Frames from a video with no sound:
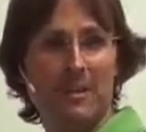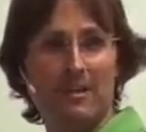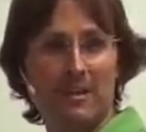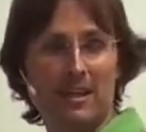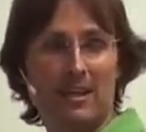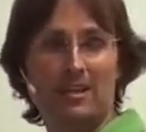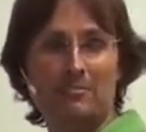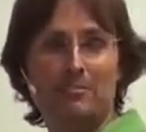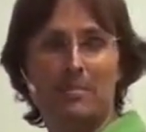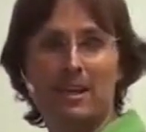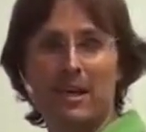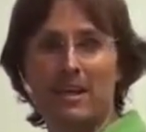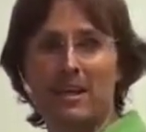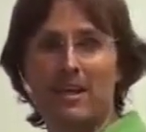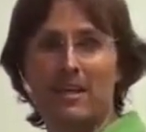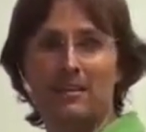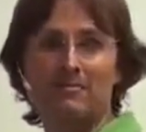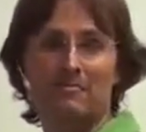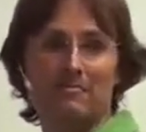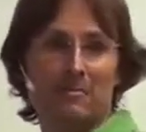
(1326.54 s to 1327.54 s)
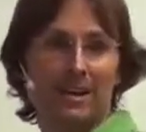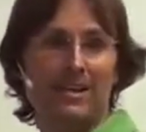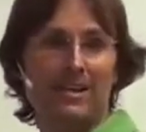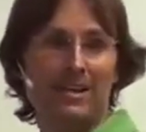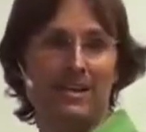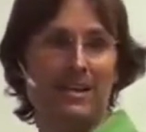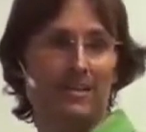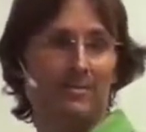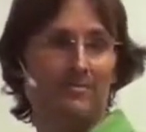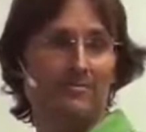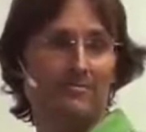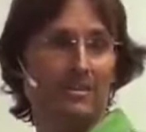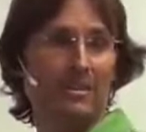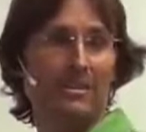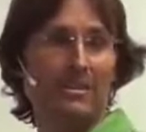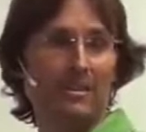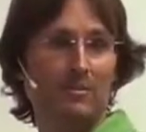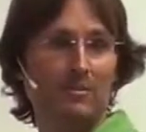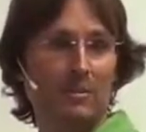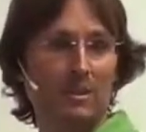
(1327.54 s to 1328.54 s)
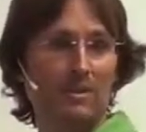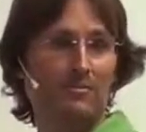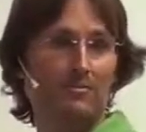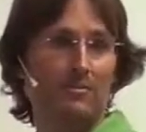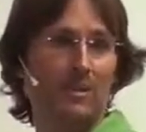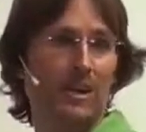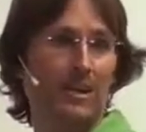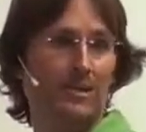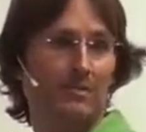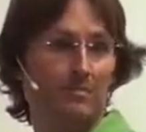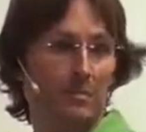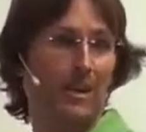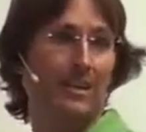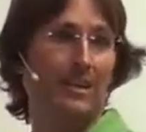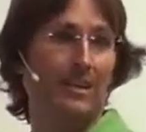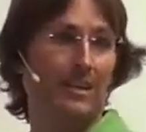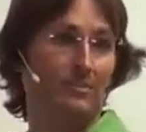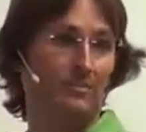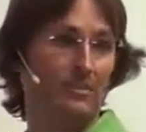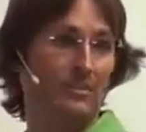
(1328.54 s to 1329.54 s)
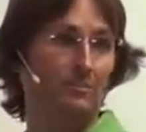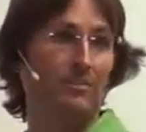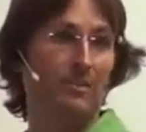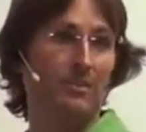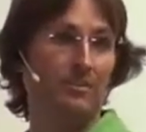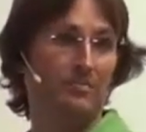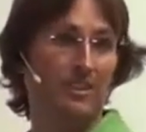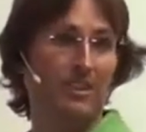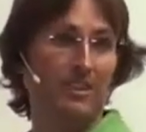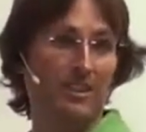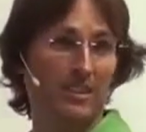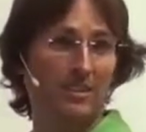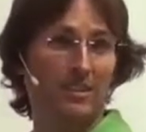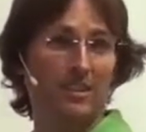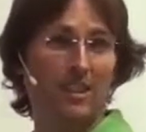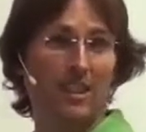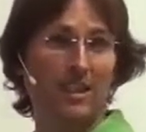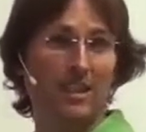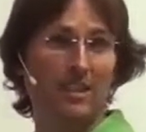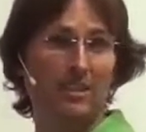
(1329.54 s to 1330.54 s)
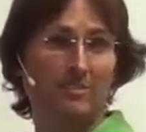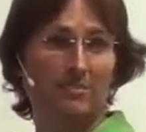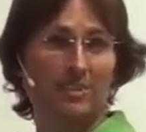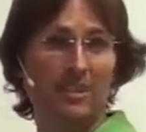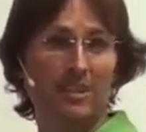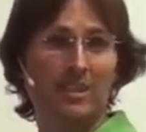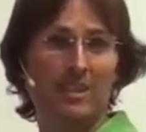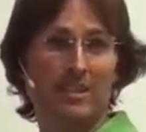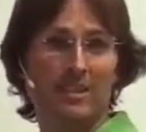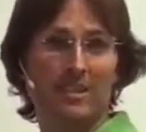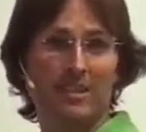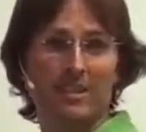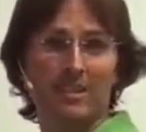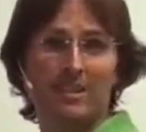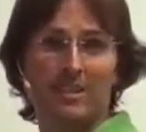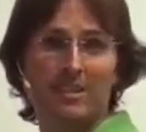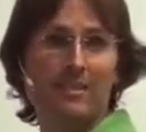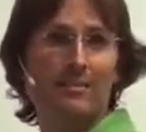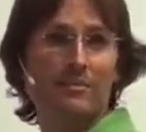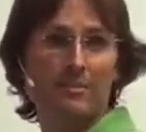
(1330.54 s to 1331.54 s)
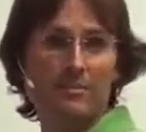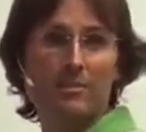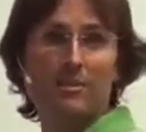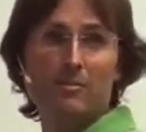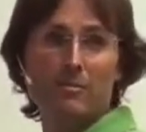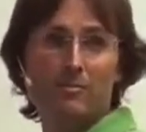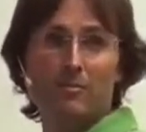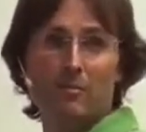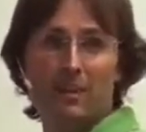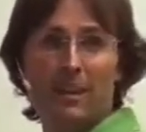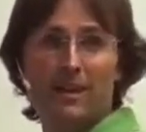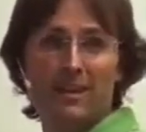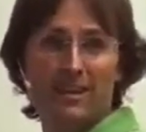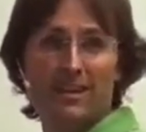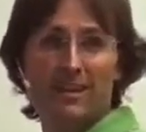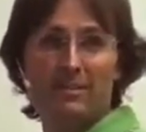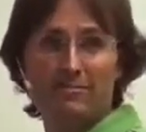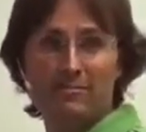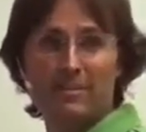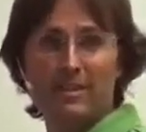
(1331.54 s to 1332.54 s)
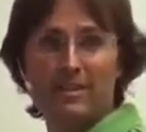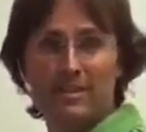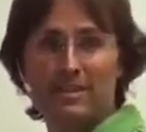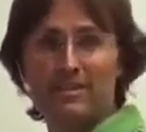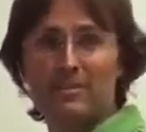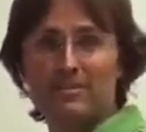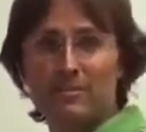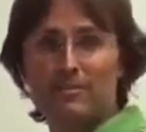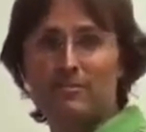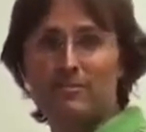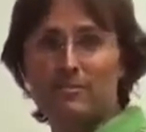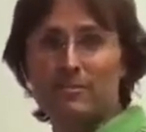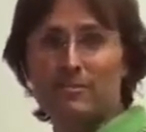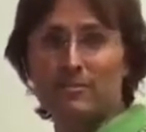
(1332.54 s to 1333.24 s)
And in pain, waking up feeling quite afraid, waking up sometimes feeling ashamed. So waking up feeling a